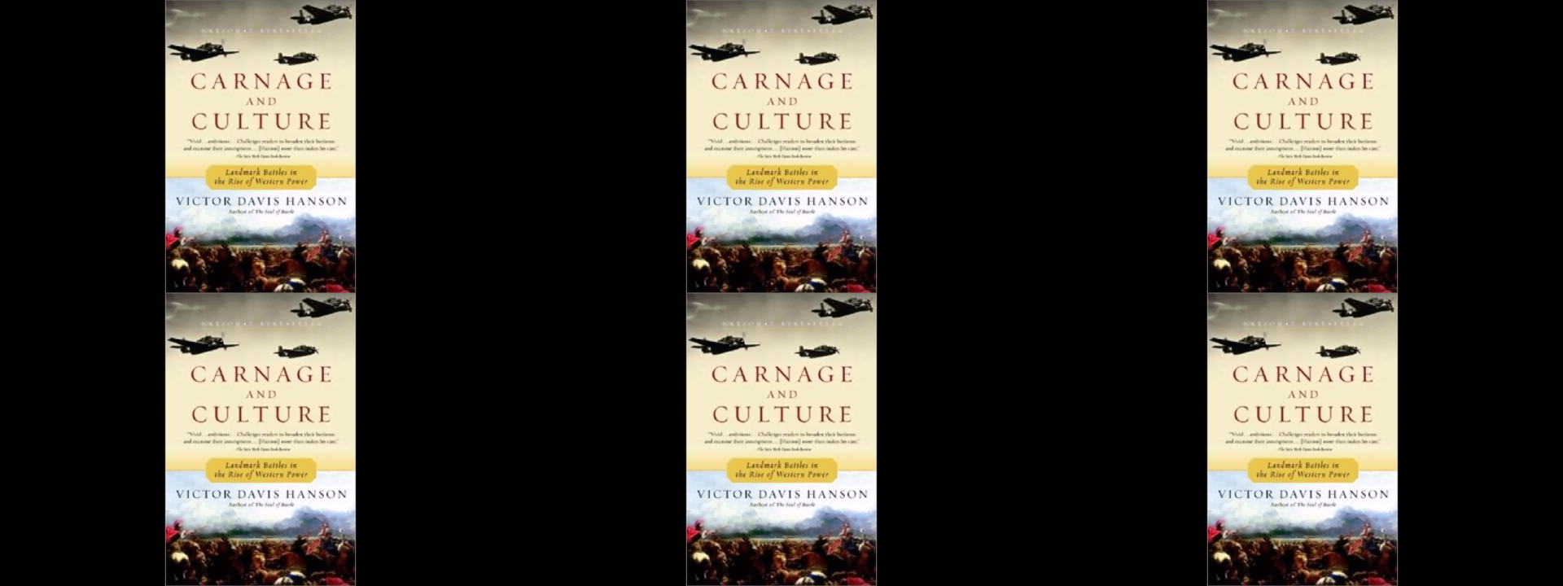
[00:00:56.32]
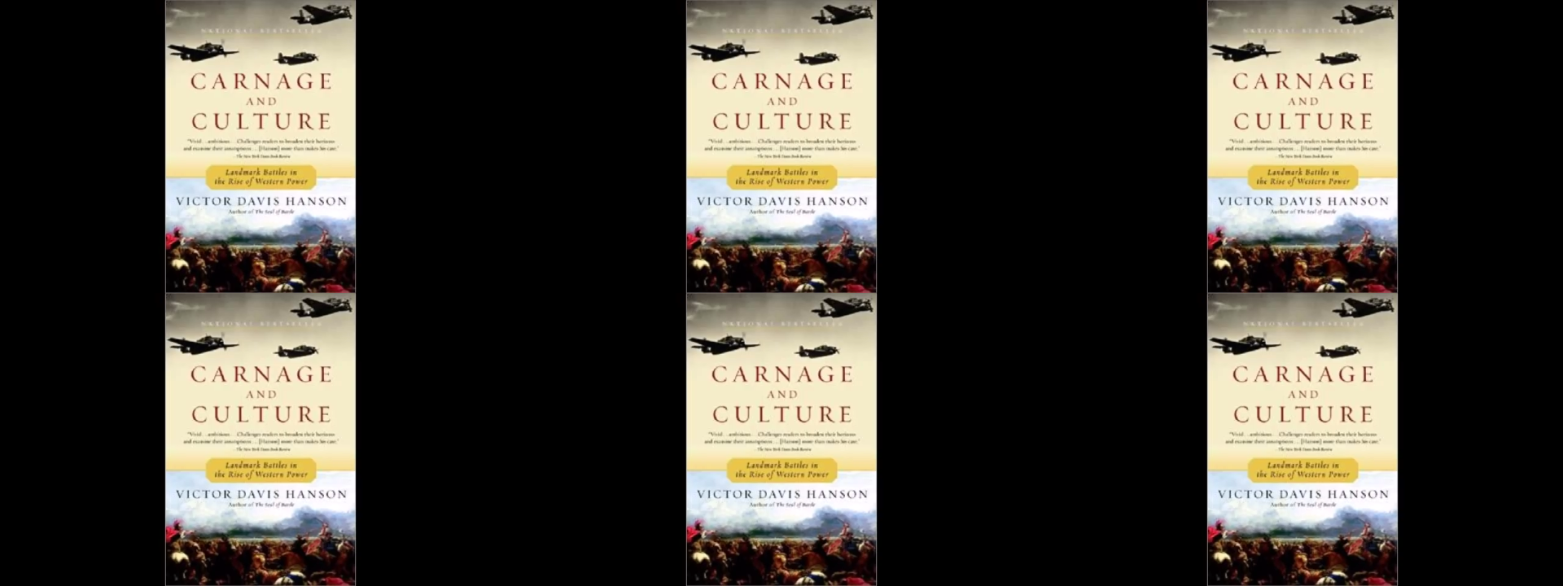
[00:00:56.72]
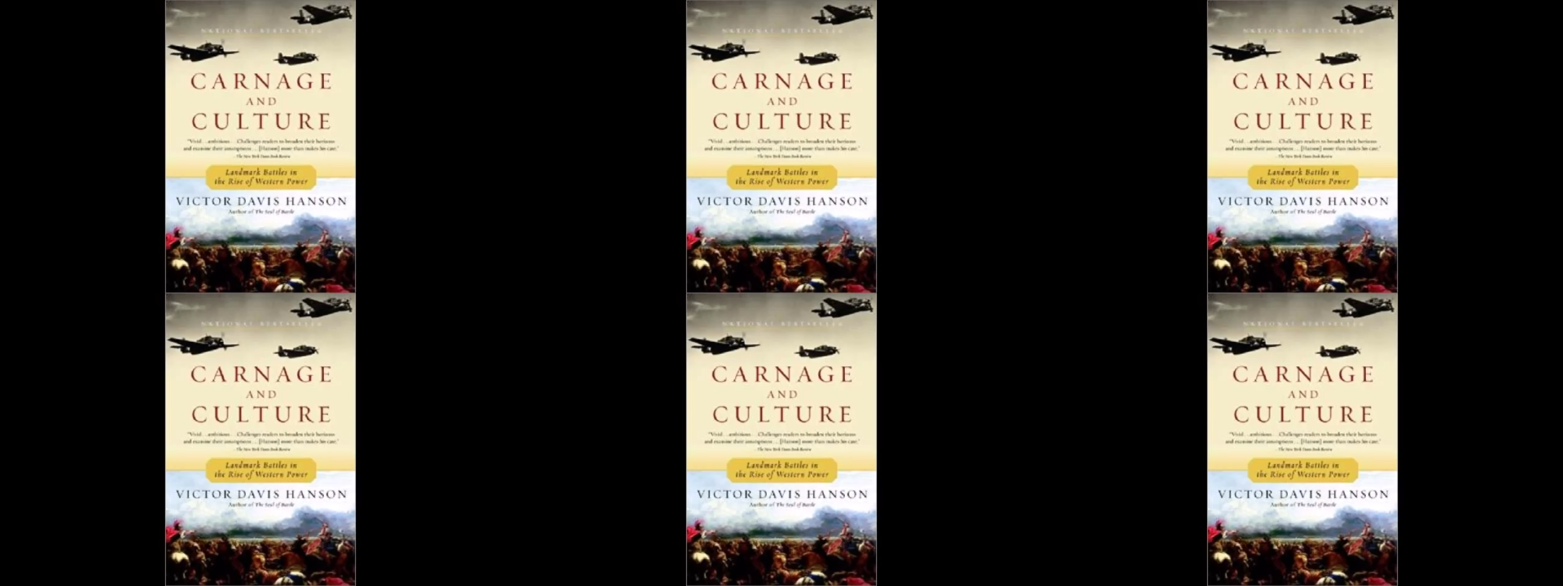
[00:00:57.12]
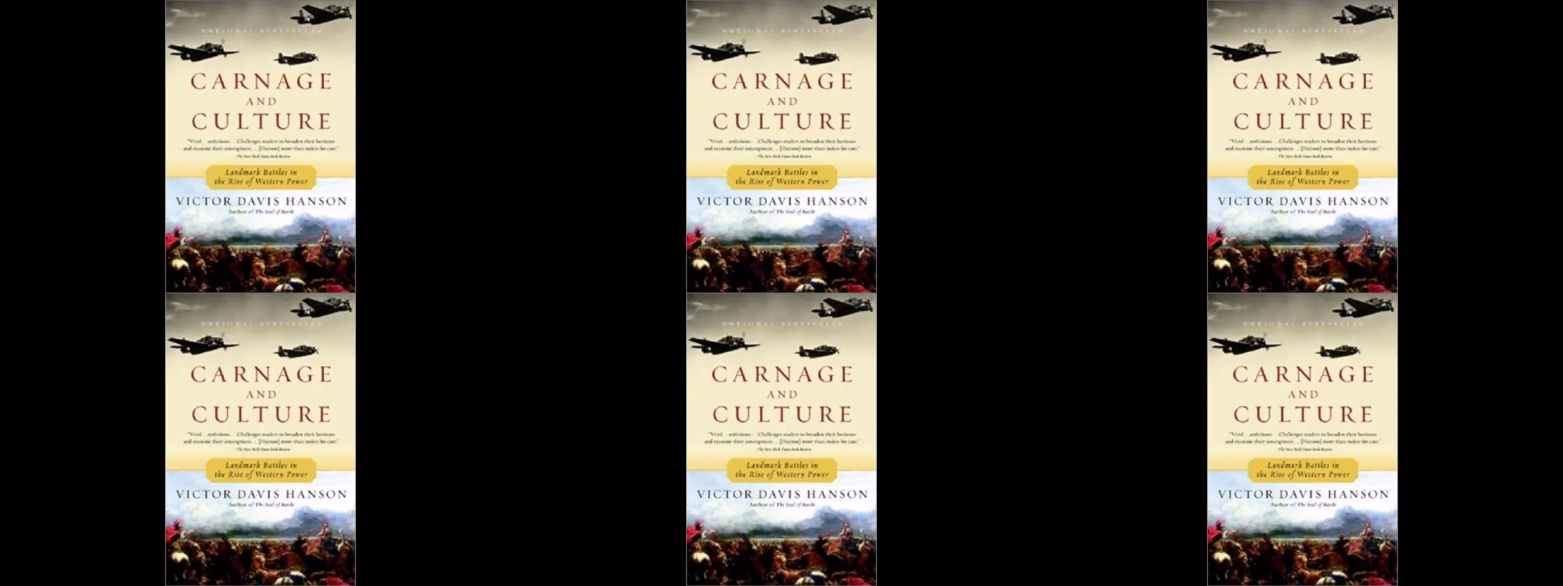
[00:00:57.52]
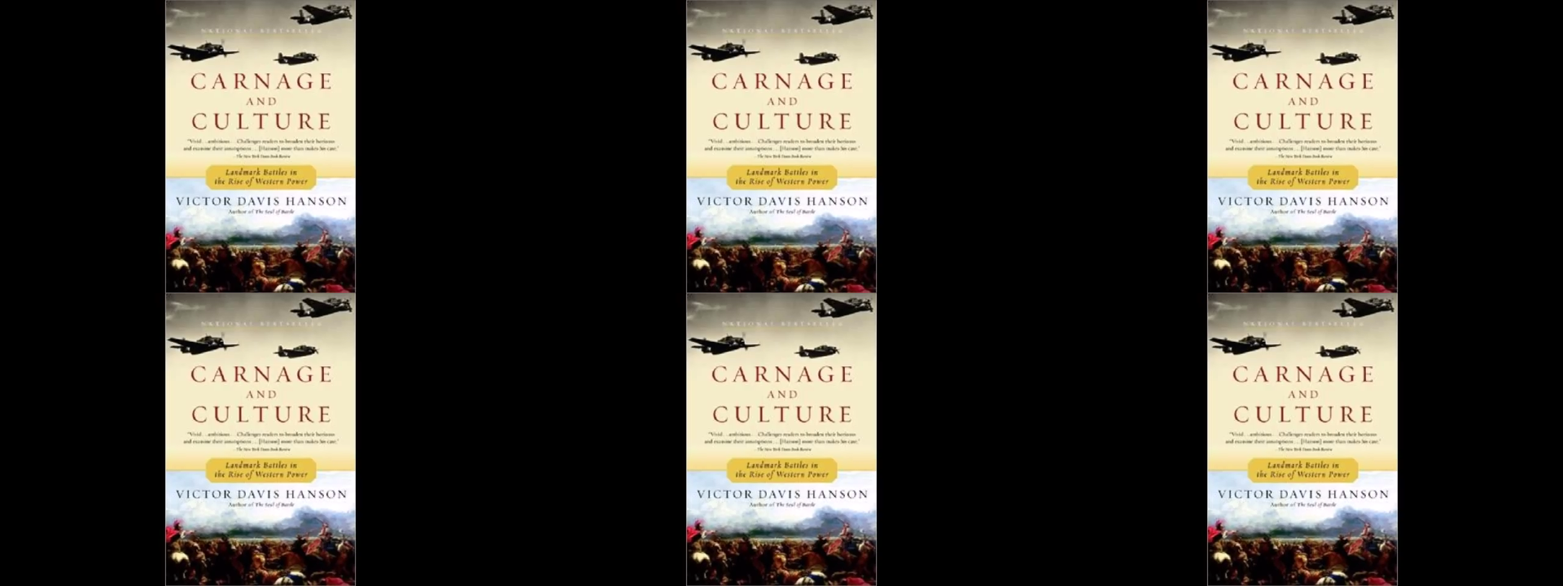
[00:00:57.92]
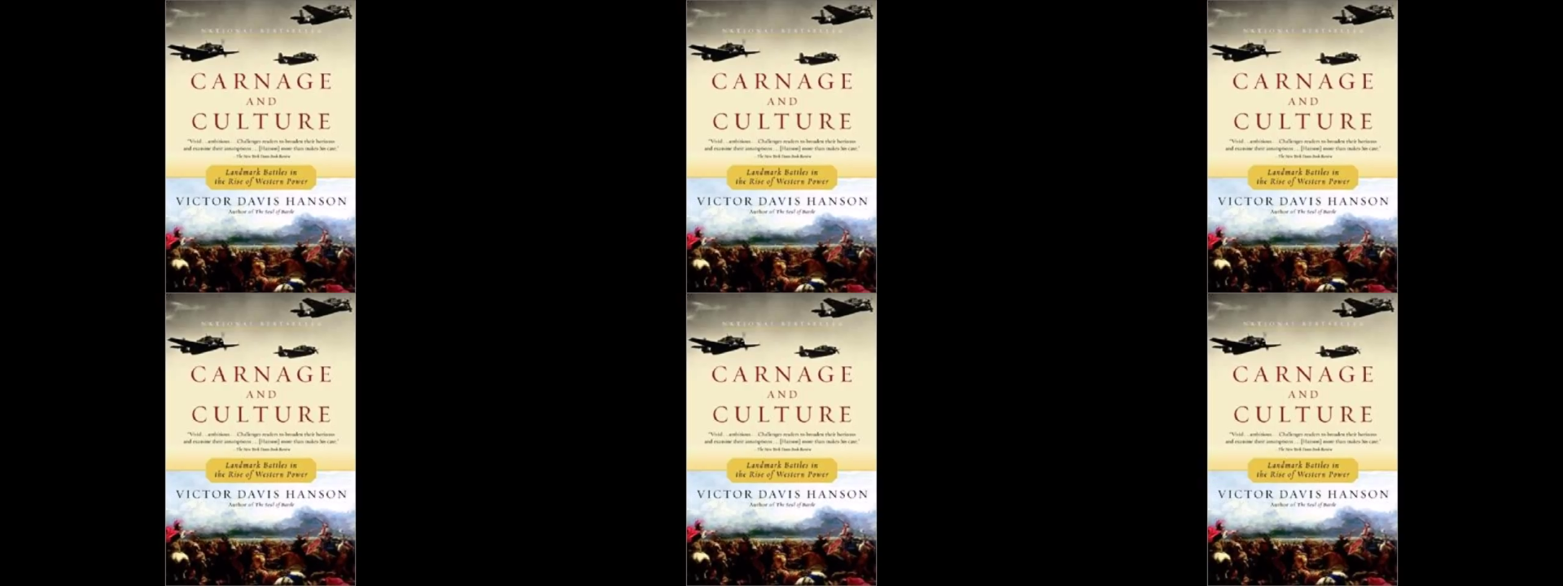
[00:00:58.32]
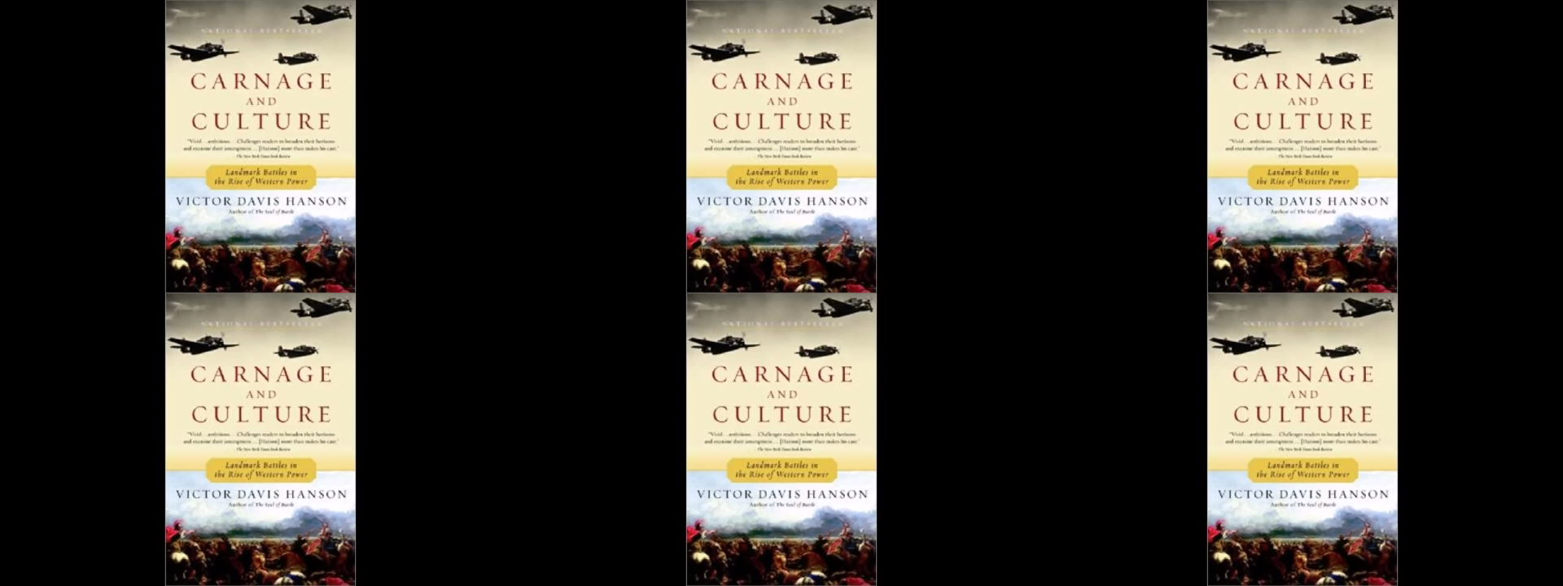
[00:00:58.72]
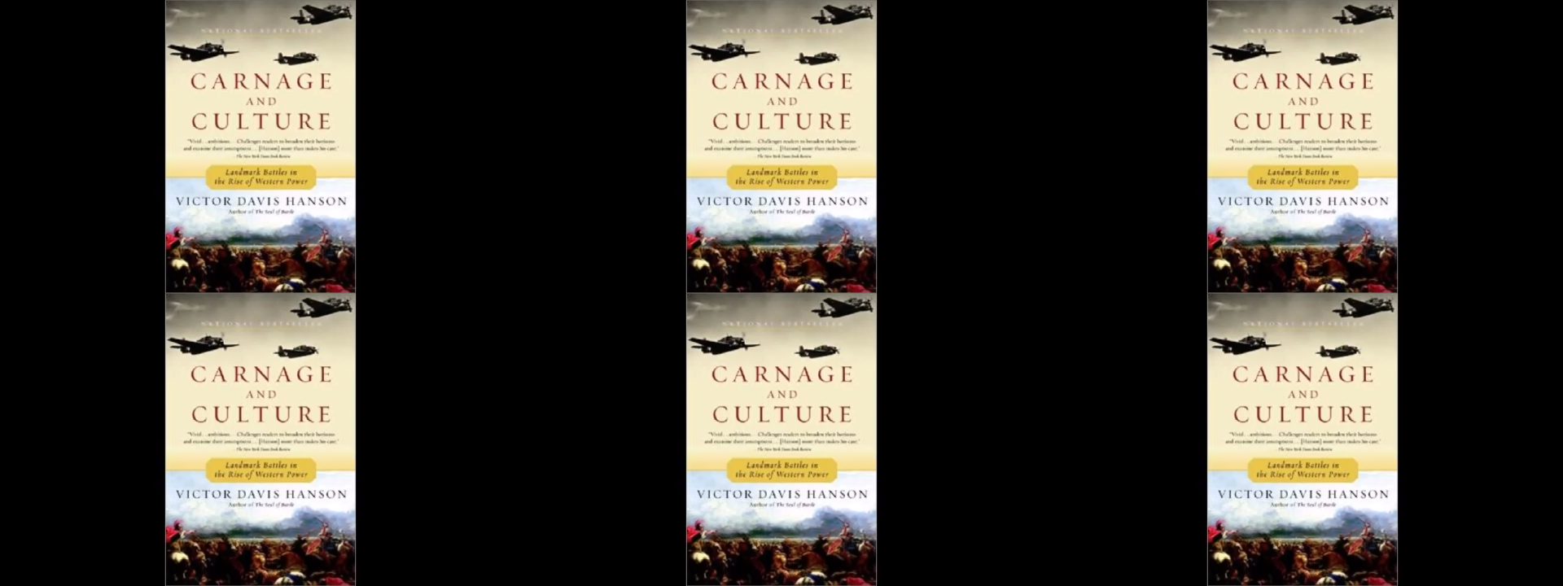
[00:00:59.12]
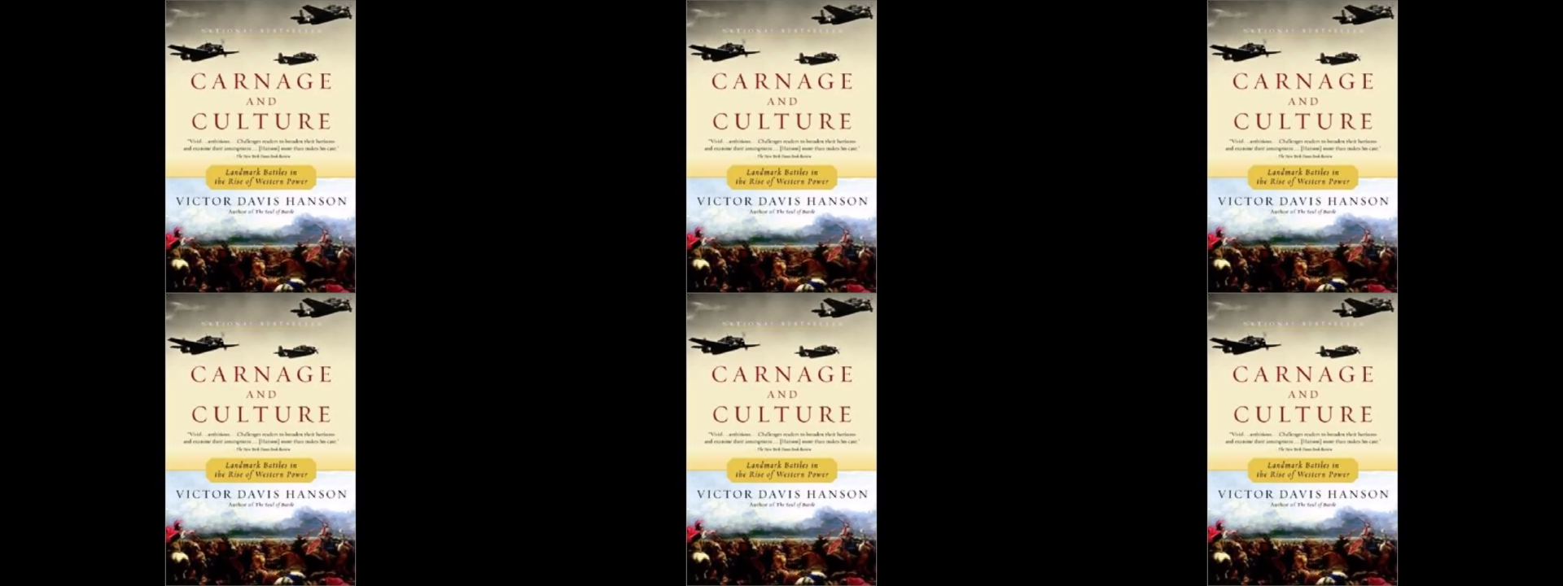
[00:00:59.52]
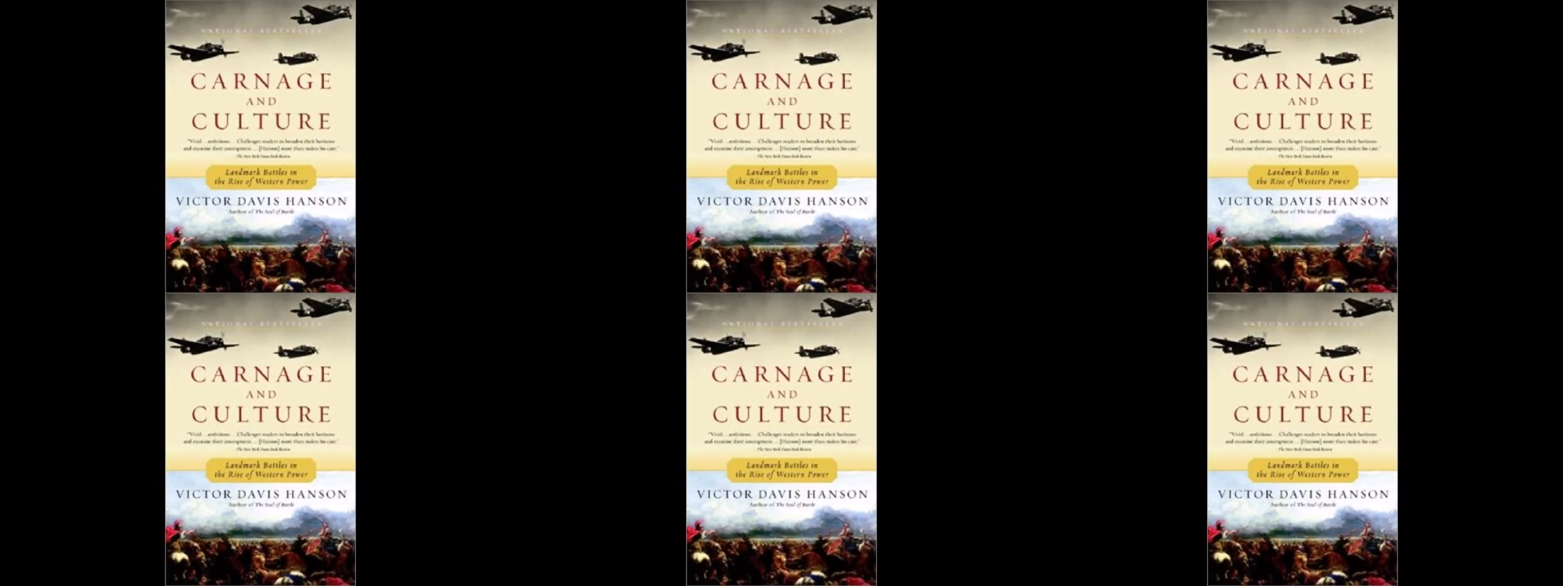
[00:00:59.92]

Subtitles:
No face is visible, so there are no lips to read.